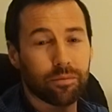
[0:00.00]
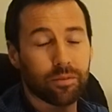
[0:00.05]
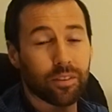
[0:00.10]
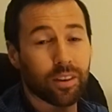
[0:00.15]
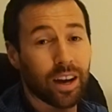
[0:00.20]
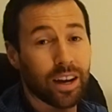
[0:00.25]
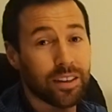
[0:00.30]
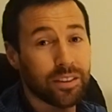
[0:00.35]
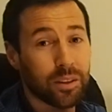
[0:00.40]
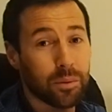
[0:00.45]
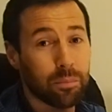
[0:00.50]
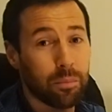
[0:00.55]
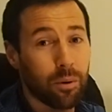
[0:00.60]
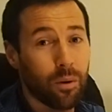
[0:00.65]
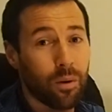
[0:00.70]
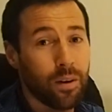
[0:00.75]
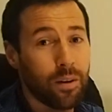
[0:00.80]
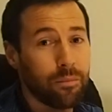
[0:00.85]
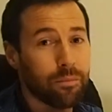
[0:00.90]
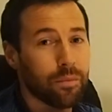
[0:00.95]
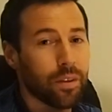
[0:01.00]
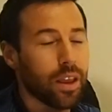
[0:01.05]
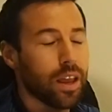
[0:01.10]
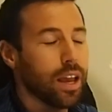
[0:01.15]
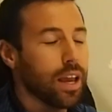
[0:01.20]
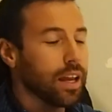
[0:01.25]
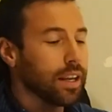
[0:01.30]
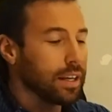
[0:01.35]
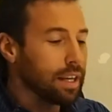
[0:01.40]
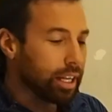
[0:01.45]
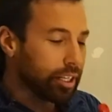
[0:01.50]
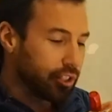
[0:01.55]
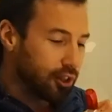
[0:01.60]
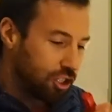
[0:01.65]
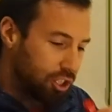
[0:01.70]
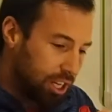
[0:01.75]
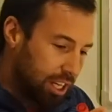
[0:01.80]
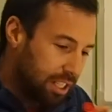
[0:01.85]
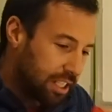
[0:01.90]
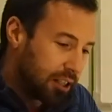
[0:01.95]
Kei te pai? Now,
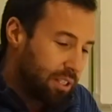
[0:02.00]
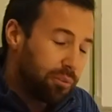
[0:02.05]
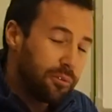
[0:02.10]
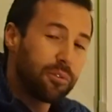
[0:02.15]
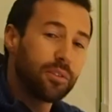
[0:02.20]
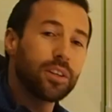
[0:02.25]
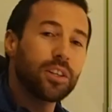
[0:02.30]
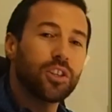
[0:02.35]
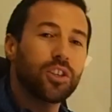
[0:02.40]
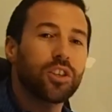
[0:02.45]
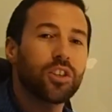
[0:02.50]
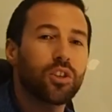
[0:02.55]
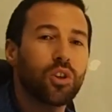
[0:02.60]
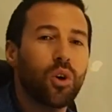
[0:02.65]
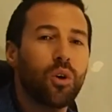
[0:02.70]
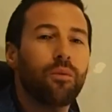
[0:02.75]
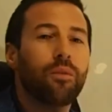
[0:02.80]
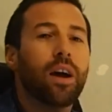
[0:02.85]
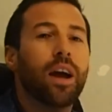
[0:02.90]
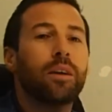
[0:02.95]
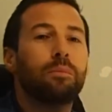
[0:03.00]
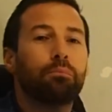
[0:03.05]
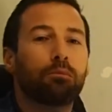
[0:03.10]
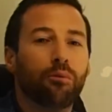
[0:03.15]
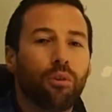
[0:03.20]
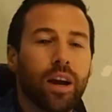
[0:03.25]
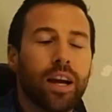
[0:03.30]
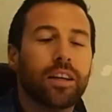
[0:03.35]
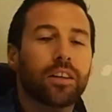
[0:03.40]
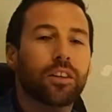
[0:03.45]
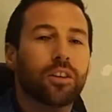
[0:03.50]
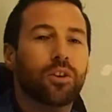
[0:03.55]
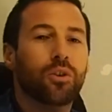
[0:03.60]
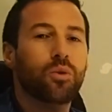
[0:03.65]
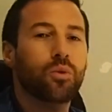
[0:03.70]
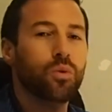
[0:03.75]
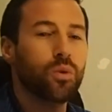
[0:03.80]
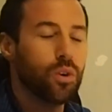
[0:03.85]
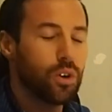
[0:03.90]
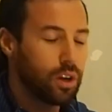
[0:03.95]
just to finish this off, a
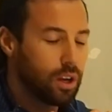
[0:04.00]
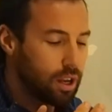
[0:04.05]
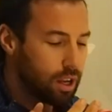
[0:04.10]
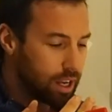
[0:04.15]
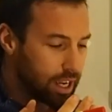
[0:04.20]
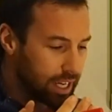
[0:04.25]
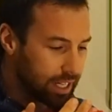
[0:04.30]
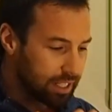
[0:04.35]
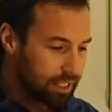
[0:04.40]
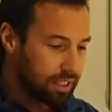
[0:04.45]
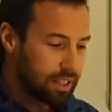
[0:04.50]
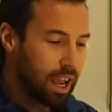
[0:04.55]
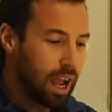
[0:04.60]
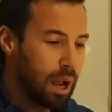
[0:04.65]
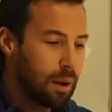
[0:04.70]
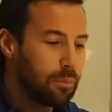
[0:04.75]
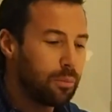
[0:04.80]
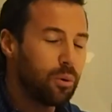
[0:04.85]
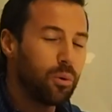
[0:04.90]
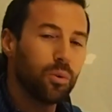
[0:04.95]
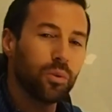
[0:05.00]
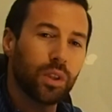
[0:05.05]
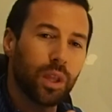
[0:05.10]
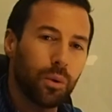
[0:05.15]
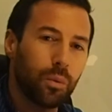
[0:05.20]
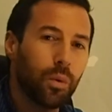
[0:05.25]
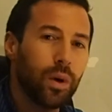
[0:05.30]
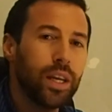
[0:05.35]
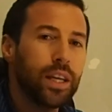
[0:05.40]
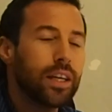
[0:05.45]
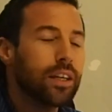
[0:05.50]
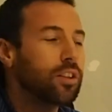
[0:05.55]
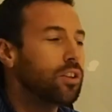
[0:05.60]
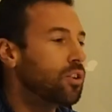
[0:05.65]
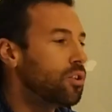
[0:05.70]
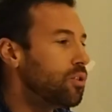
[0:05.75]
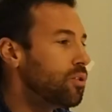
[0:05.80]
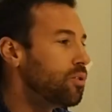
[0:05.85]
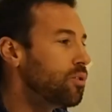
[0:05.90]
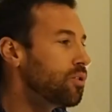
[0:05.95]
practical example that we can
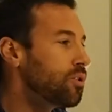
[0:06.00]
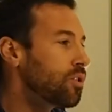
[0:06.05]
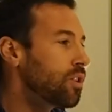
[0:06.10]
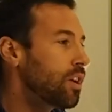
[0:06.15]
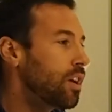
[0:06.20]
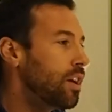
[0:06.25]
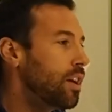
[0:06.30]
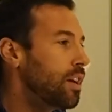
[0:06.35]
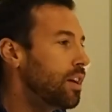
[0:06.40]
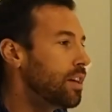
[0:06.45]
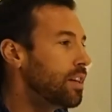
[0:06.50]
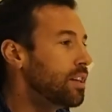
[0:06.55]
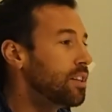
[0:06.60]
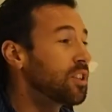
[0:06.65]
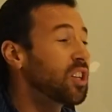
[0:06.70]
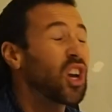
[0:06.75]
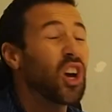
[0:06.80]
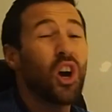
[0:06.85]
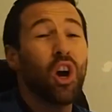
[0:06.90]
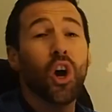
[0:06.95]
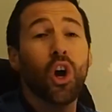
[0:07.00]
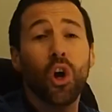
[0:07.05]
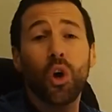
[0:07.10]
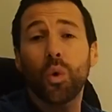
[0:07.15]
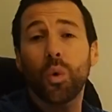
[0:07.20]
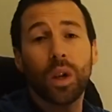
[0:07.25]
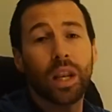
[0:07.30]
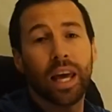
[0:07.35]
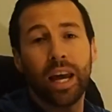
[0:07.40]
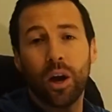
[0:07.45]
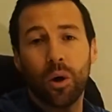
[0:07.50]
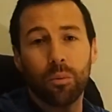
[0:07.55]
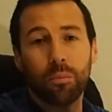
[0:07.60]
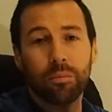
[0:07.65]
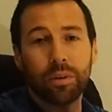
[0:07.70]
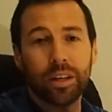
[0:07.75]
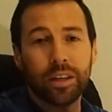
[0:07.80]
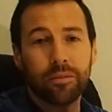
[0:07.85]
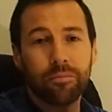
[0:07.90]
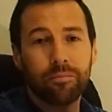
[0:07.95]
use is who will help
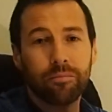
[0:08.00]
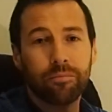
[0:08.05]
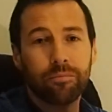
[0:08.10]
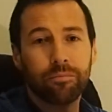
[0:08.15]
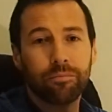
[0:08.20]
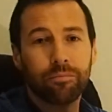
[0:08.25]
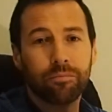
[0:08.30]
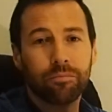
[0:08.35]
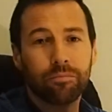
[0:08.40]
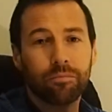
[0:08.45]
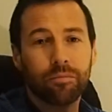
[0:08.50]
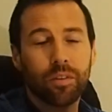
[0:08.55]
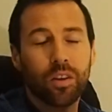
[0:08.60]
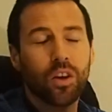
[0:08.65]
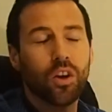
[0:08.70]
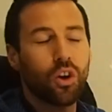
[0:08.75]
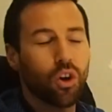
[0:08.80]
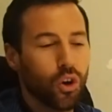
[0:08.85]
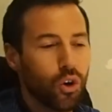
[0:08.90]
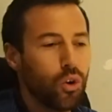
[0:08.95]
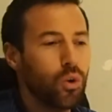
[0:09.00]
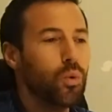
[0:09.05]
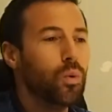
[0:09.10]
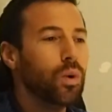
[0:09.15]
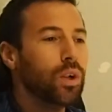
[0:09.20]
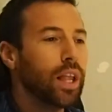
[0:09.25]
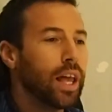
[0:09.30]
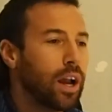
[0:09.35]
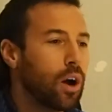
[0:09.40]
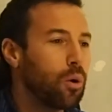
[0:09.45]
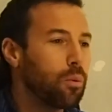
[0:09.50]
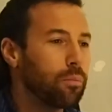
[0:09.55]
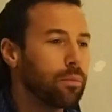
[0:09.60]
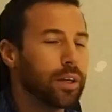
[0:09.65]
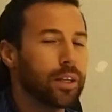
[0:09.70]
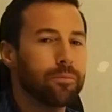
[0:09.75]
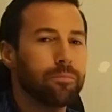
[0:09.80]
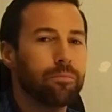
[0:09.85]
me? Who will help me?